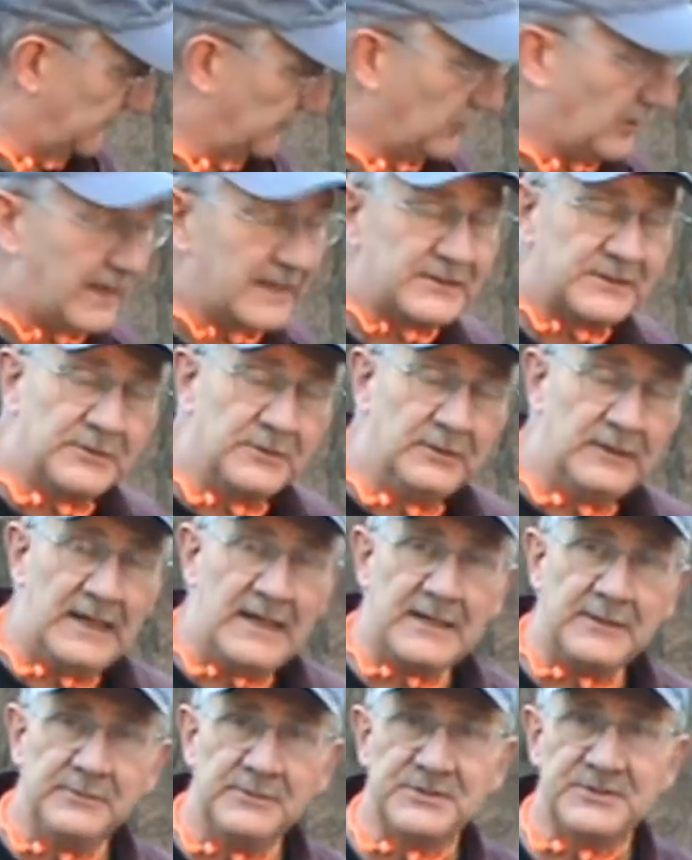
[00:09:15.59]
Practical
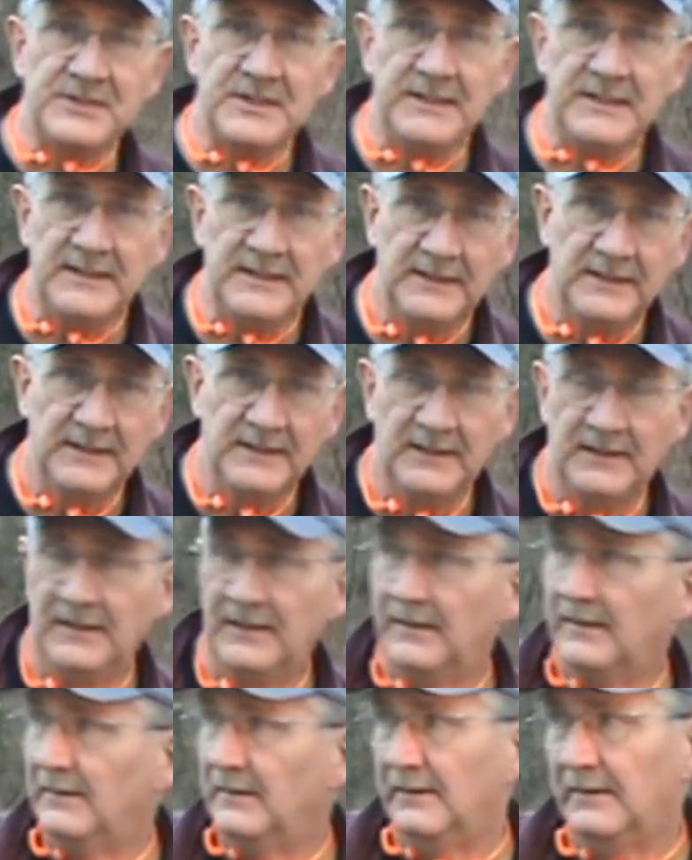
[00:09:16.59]
accuracy,
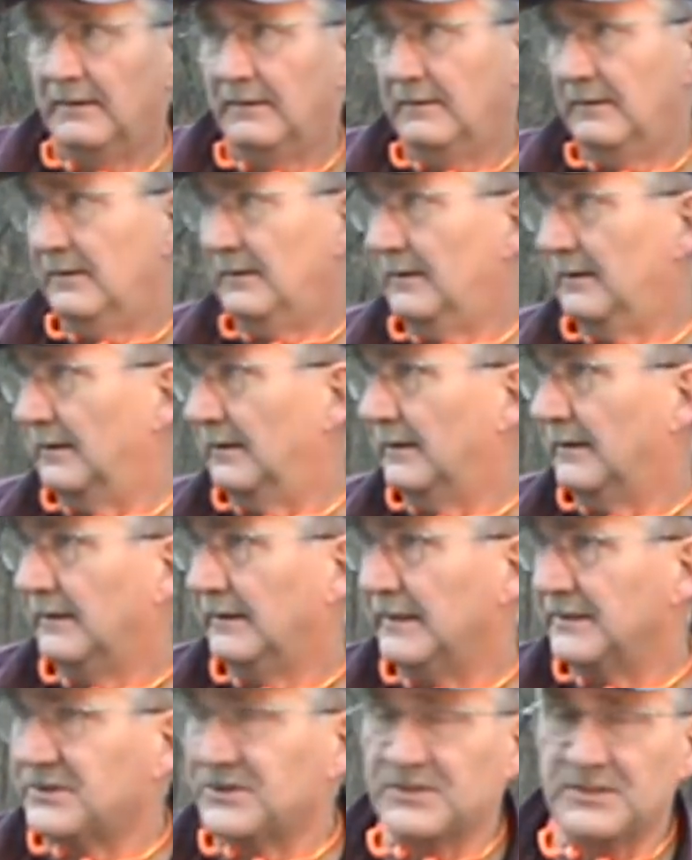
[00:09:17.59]
to
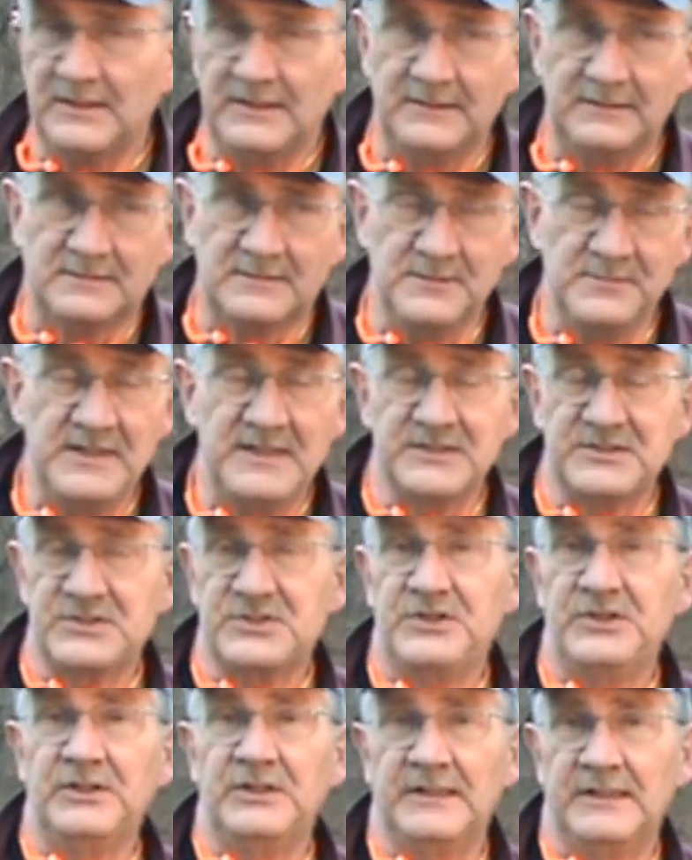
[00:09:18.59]
me, it's
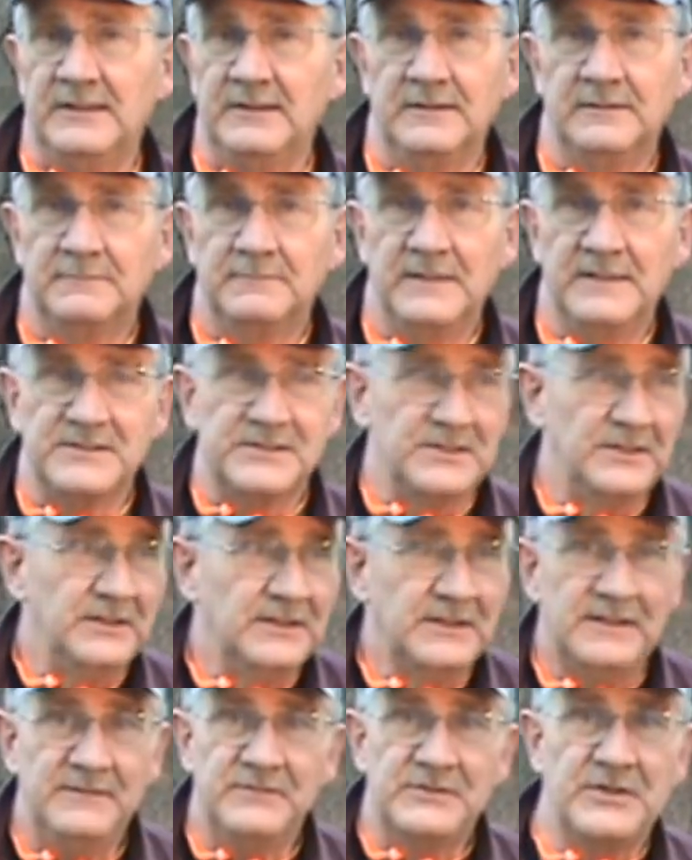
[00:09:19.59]
silly. It's
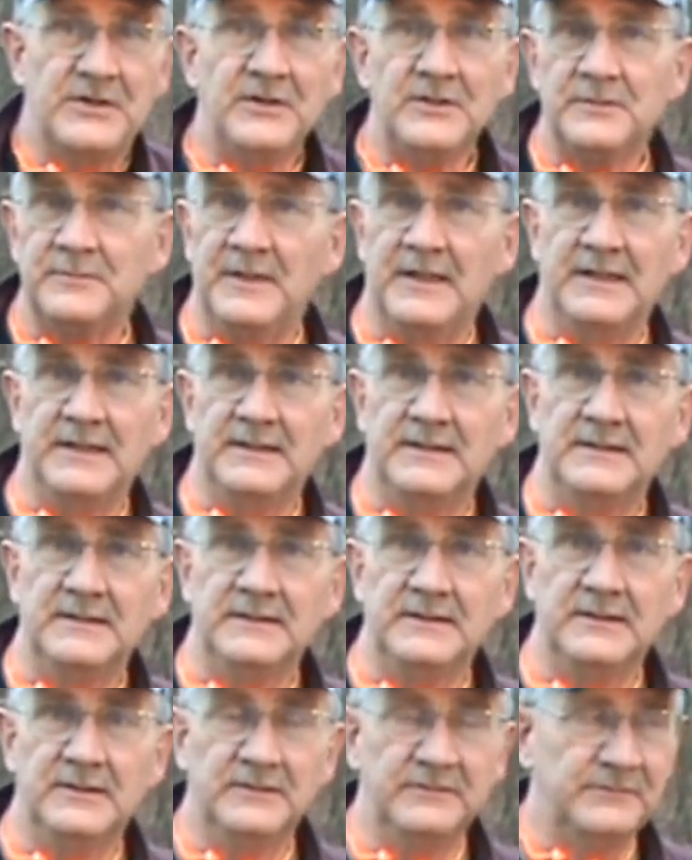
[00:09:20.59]
silly to even talk about it.
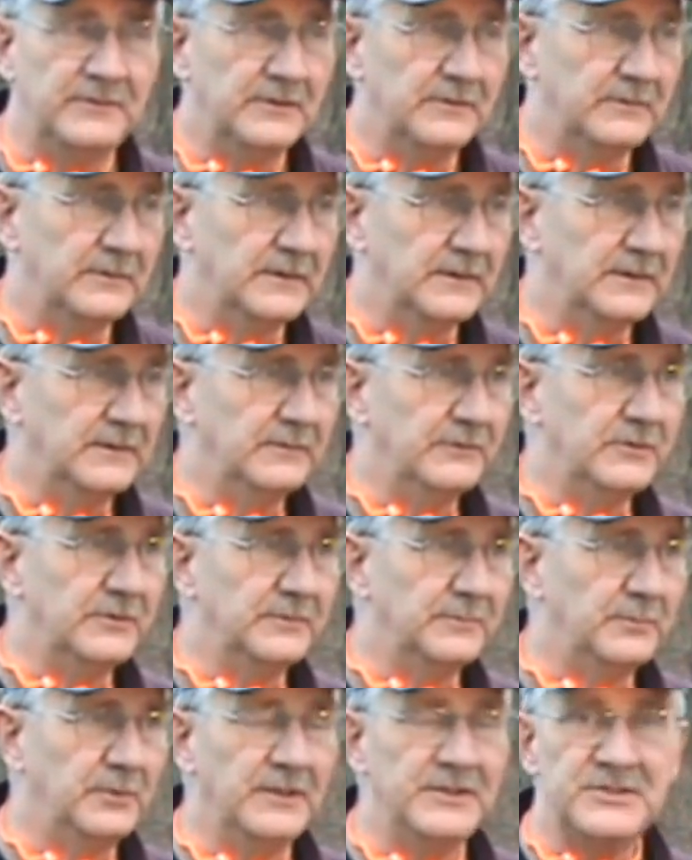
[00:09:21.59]
You know, if you're
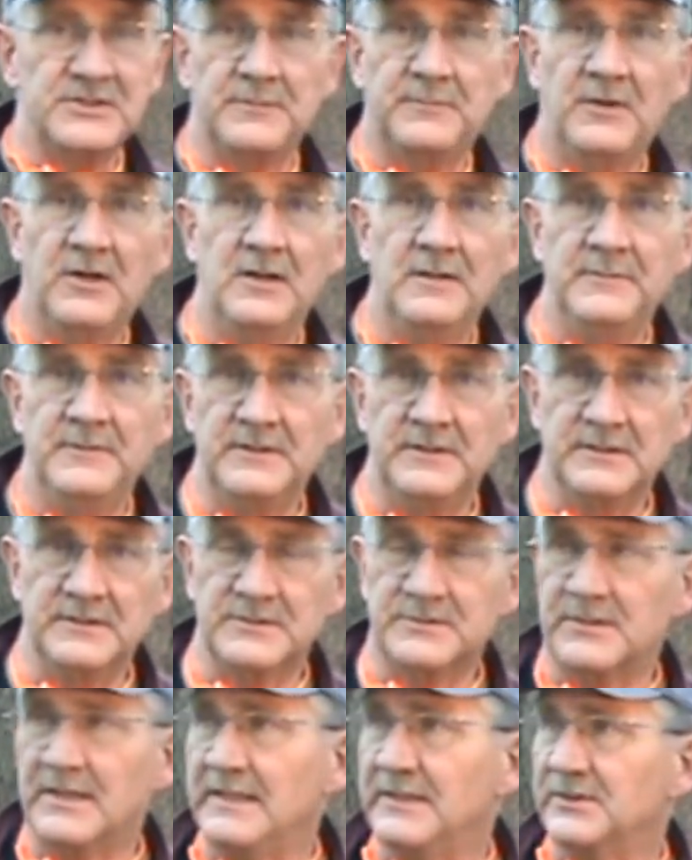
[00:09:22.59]
a police department that
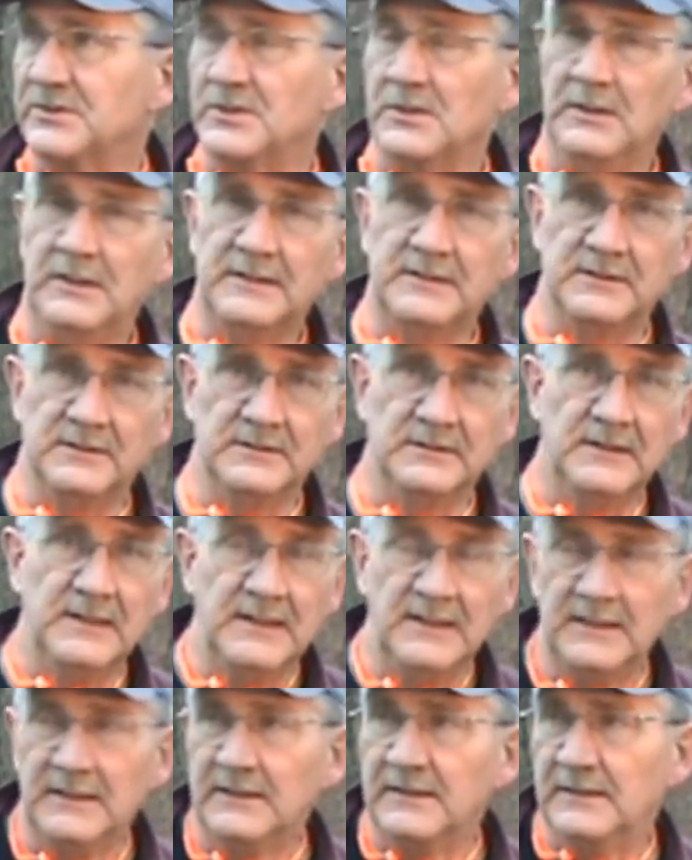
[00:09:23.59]
is trying to select
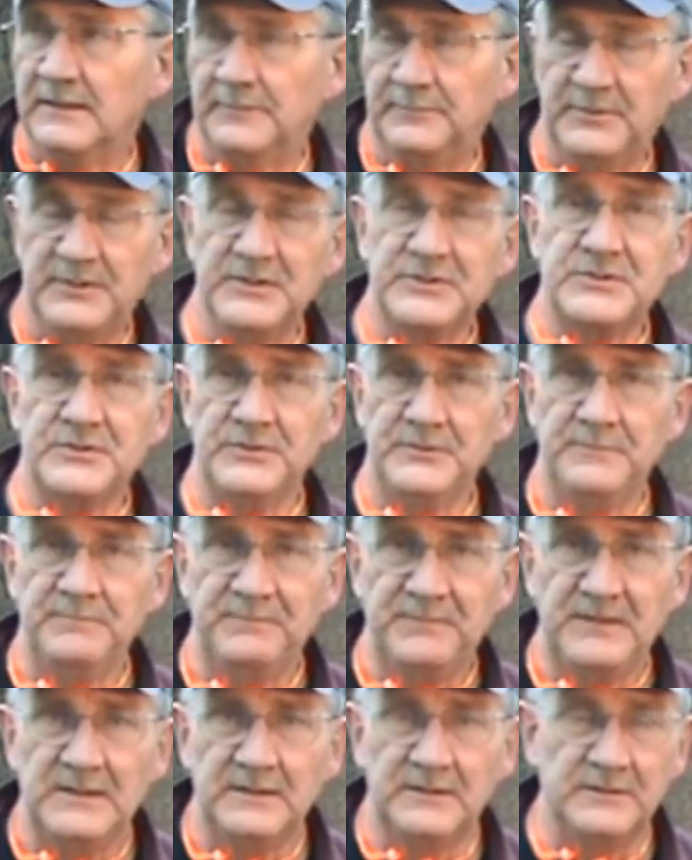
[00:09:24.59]
a pistol,
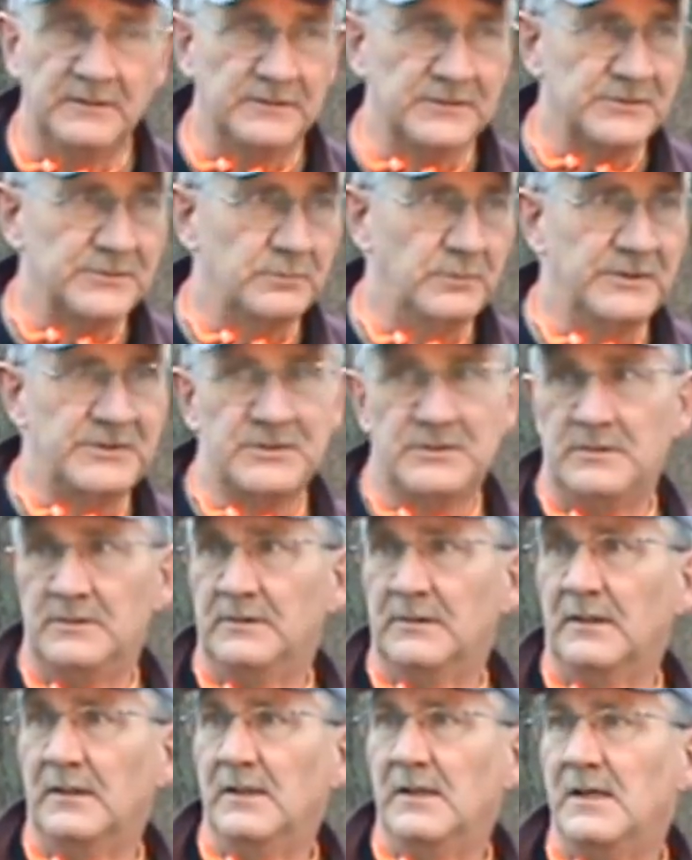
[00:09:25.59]
going to switch
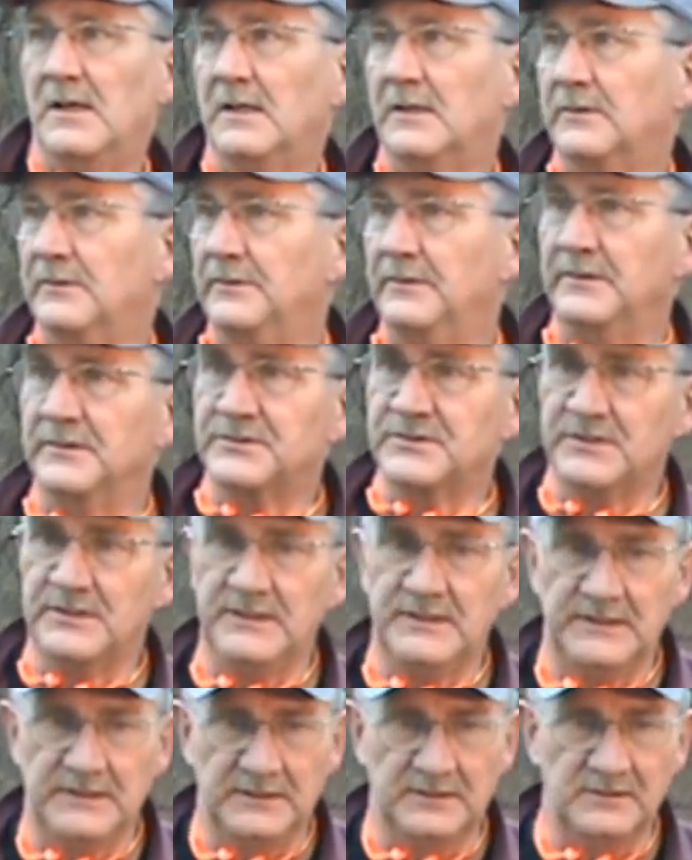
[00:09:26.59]
to the Glock or to the
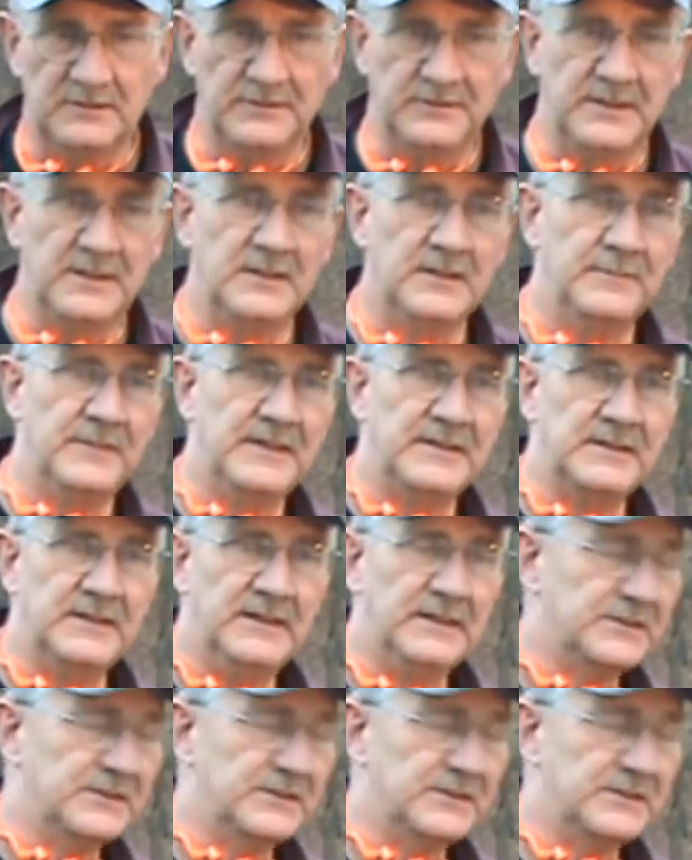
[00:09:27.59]
Sig, or thinking about the